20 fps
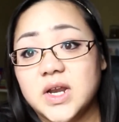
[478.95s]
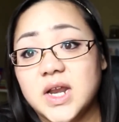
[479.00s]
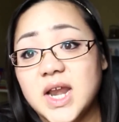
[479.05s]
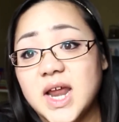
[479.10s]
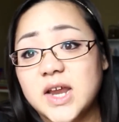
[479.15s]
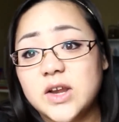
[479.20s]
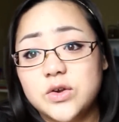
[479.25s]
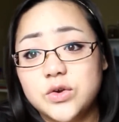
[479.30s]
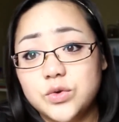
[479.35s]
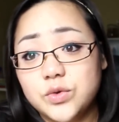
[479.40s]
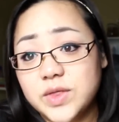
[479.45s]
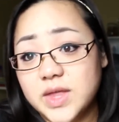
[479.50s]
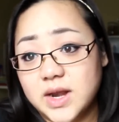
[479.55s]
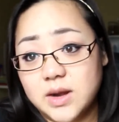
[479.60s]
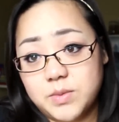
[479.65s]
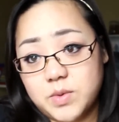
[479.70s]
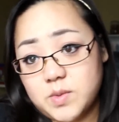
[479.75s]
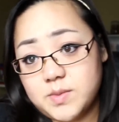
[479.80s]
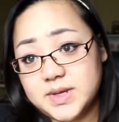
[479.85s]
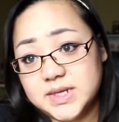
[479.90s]
And I knew that
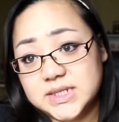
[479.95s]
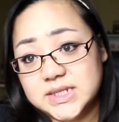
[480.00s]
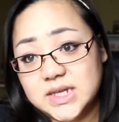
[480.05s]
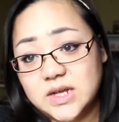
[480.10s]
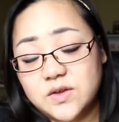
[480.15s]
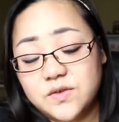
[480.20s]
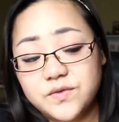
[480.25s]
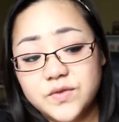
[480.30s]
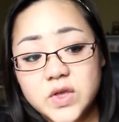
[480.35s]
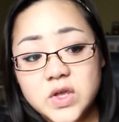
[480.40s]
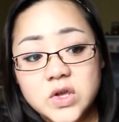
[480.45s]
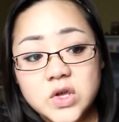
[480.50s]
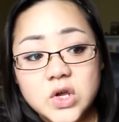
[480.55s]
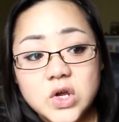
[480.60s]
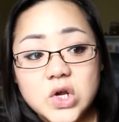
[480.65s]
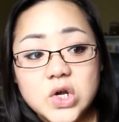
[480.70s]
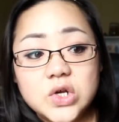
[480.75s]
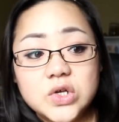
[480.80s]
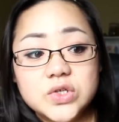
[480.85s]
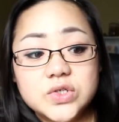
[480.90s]
about myself.
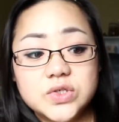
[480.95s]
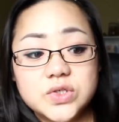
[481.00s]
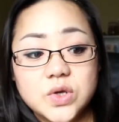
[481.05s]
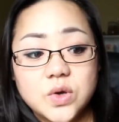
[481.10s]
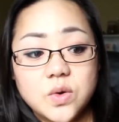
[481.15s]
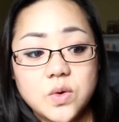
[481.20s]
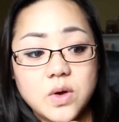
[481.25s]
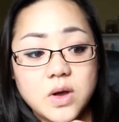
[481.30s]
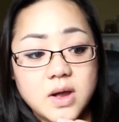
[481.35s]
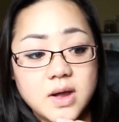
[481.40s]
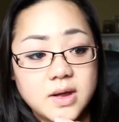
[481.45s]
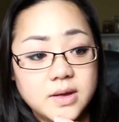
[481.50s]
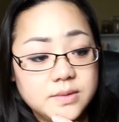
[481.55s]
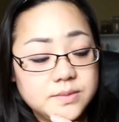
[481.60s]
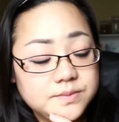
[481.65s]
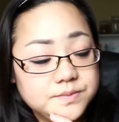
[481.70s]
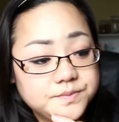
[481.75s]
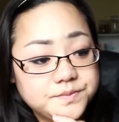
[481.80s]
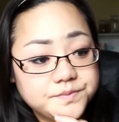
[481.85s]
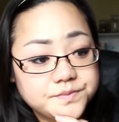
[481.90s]
So,
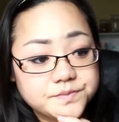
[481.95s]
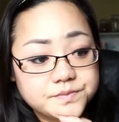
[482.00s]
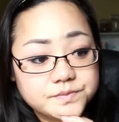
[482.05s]
I